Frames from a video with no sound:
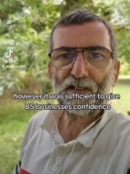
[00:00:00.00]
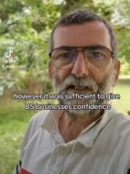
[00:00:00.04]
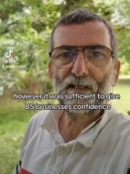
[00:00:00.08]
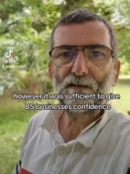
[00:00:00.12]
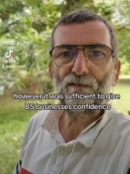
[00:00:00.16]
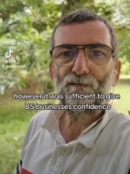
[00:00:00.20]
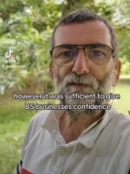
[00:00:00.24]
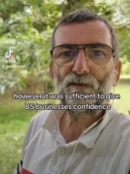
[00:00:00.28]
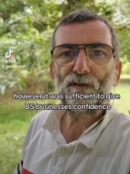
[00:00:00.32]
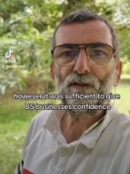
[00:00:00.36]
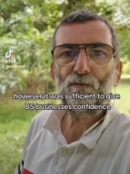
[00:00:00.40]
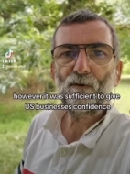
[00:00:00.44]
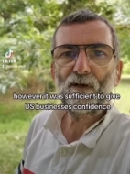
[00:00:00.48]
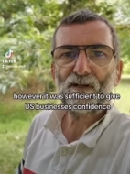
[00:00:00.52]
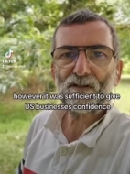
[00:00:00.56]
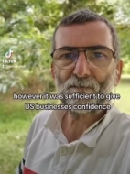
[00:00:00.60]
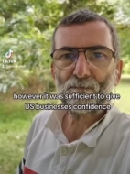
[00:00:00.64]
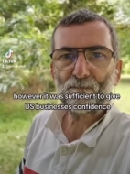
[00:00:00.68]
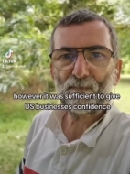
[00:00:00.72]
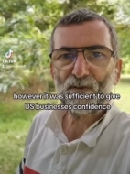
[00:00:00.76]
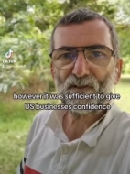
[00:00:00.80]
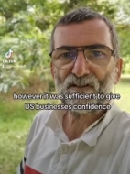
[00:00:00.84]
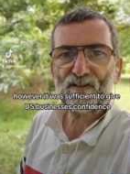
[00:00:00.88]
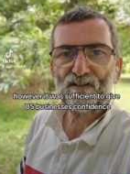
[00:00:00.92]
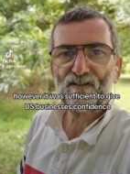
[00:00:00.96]
US
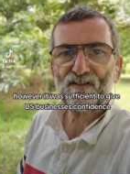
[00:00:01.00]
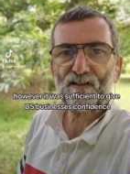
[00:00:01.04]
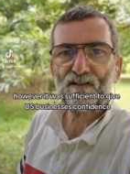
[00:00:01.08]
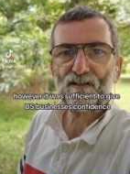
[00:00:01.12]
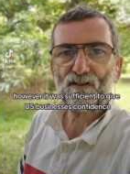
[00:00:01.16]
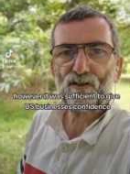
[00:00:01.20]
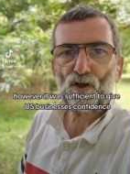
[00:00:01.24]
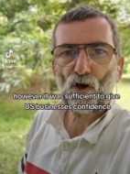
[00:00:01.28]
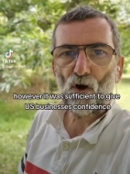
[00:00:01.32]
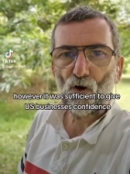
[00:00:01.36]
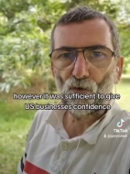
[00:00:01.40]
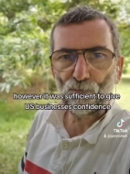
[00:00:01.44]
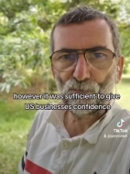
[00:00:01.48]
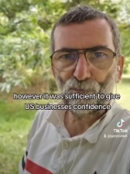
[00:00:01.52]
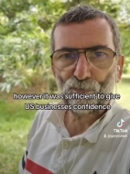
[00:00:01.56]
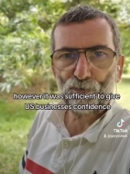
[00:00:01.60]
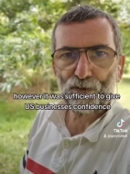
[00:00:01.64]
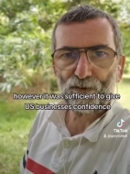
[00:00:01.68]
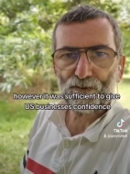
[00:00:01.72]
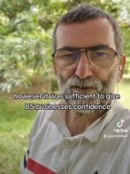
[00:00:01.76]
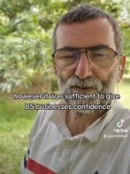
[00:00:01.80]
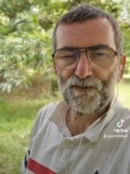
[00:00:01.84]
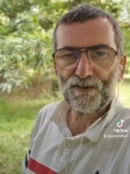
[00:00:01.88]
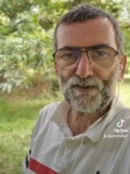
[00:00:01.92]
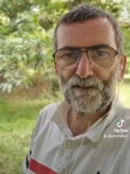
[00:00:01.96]
businesses
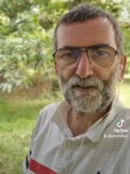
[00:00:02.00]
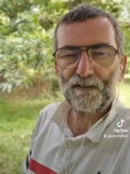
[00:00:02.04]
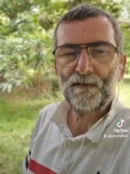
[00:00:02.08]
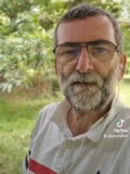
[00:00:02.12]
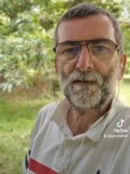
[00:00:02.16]
confidence.